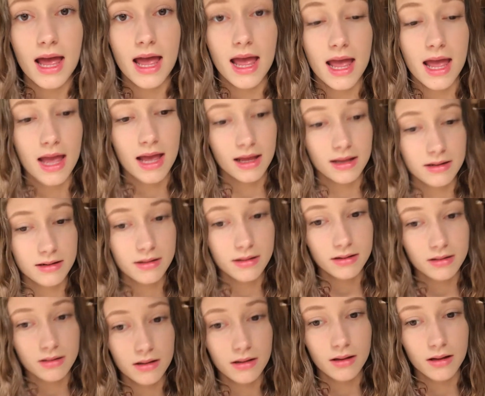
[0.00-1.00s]
and
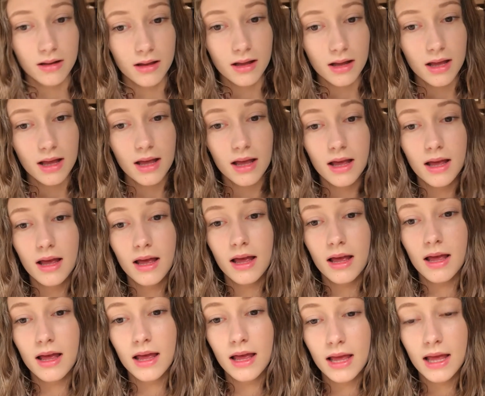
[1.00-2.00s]

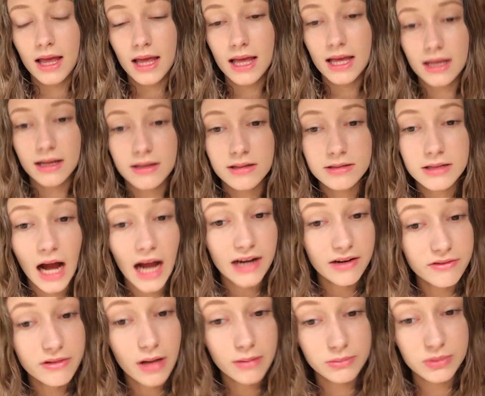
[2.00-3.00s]
it kind
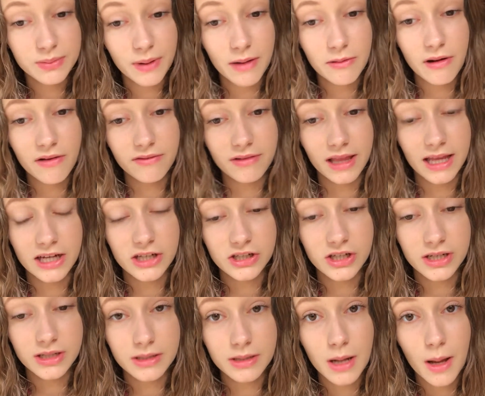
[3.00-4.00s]
of comes by
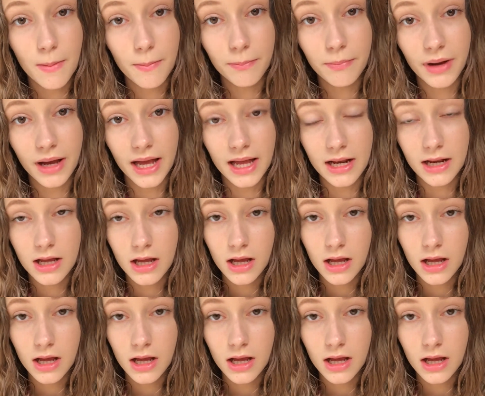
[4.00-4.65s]
revelation, but